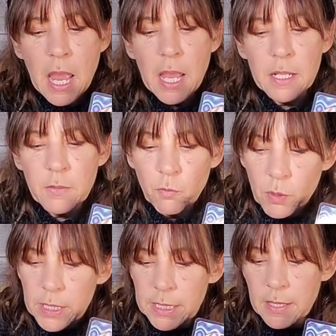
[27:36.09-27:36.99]
and
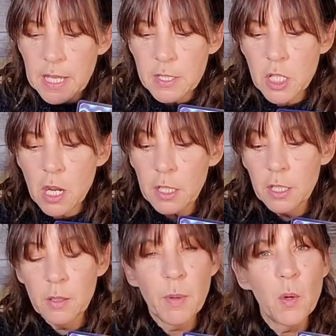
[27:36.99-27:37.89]
really that's
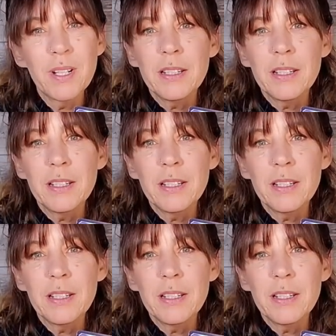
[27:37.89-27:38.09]
talking about